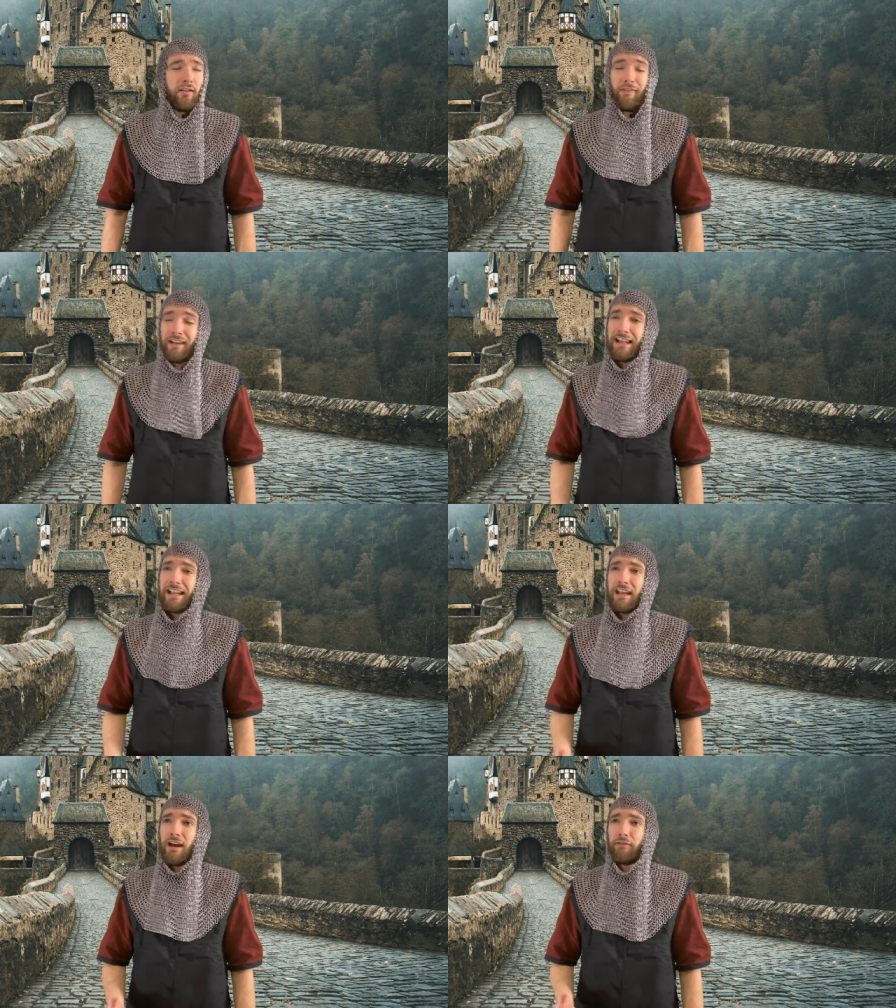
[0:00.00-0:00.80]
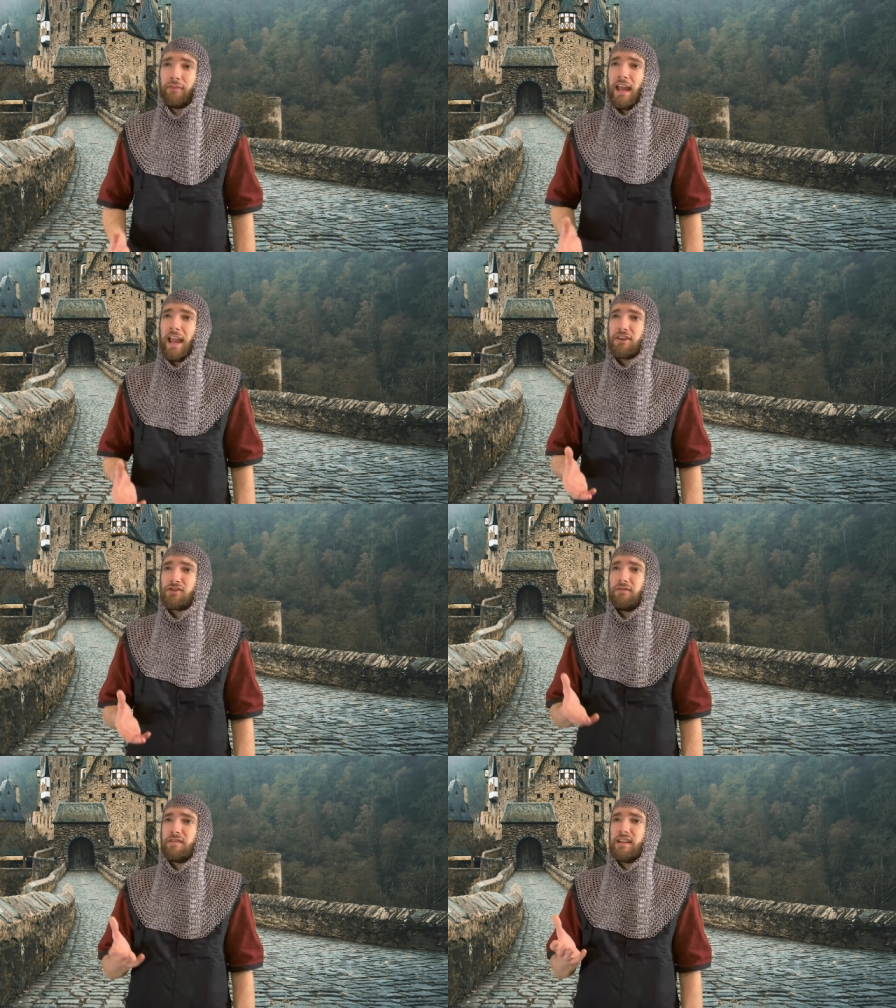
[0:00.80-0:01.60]
Funnily enough, they
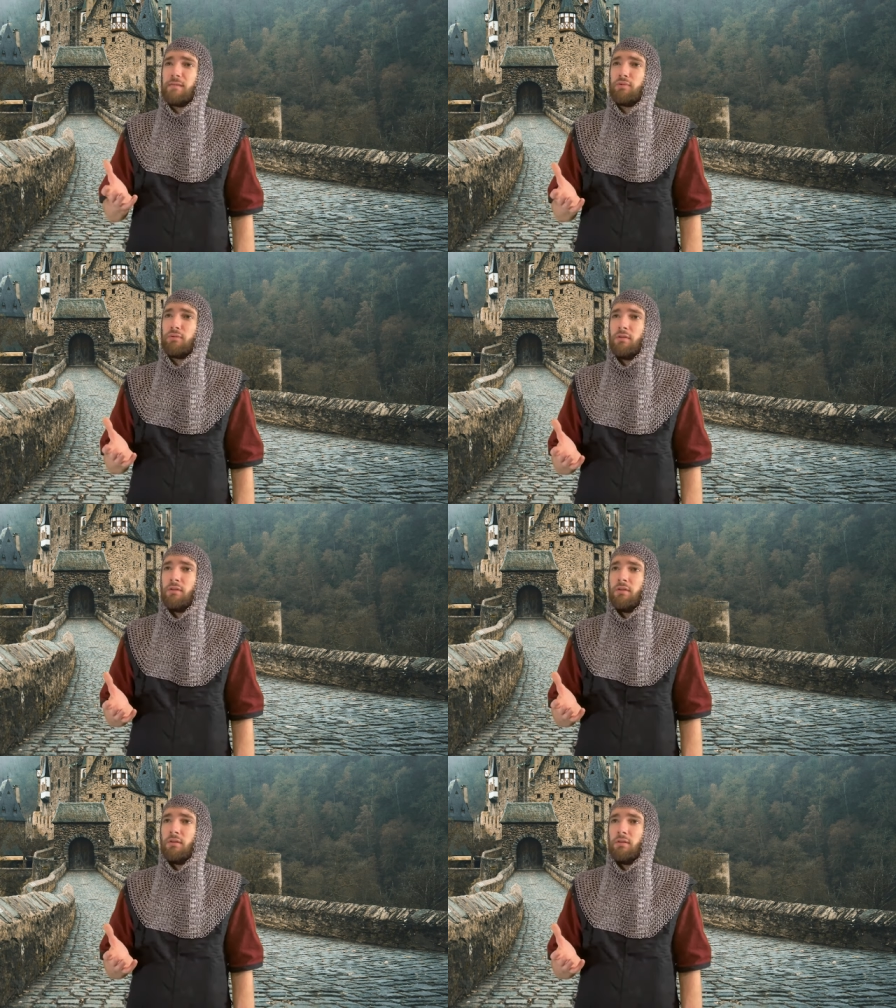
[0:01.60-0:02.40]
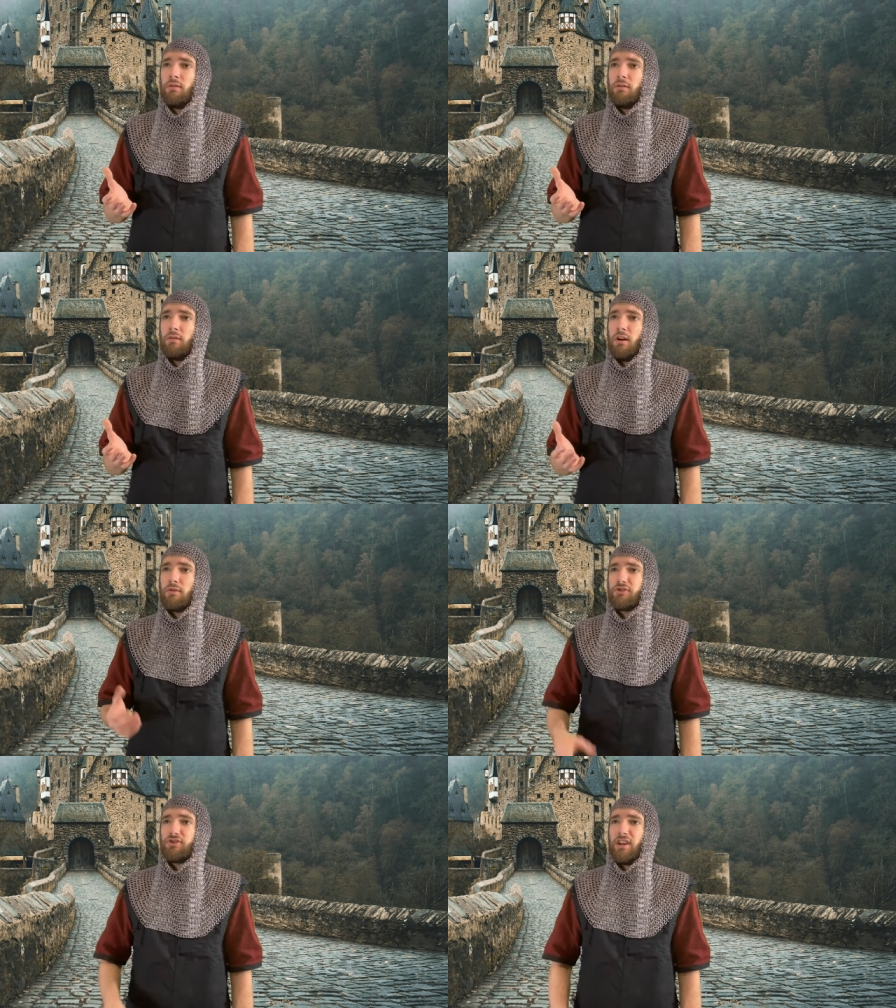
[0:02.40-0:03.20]
actually resemble...
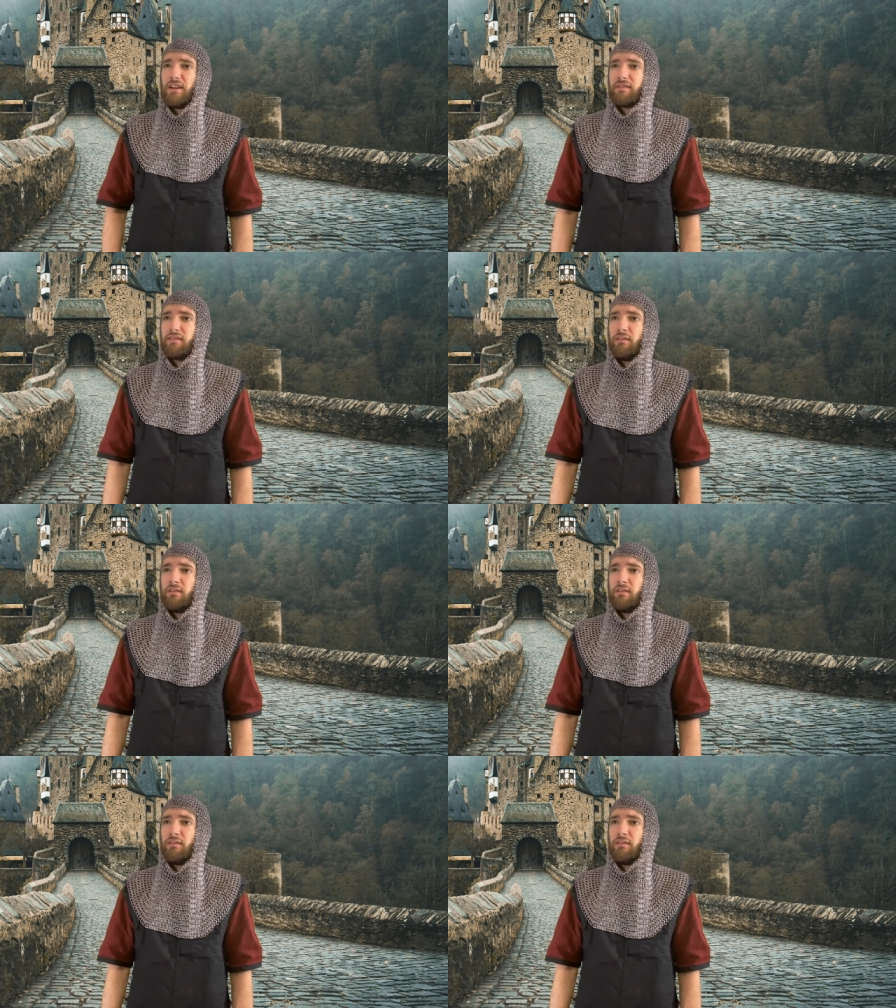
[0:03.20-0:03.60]
Oh shit.